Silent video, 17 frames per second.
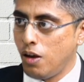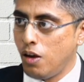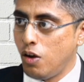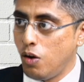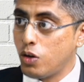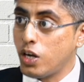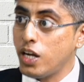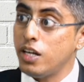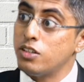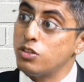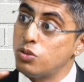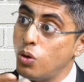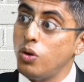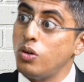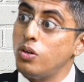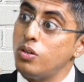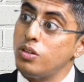Okay,
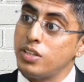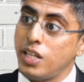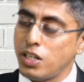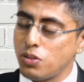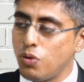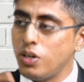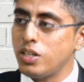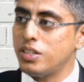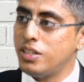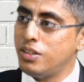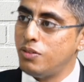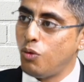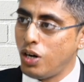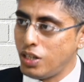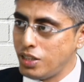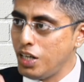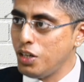so that's
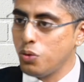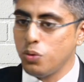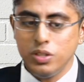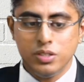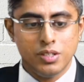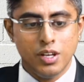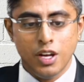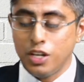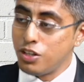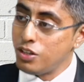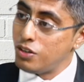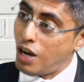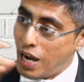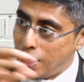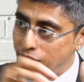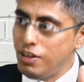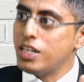what they do is,
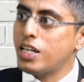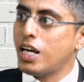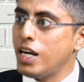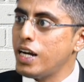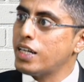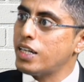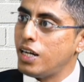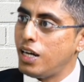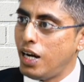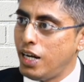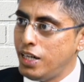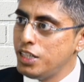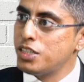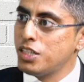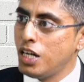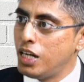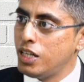I will collect
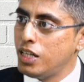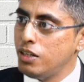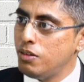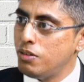additionally,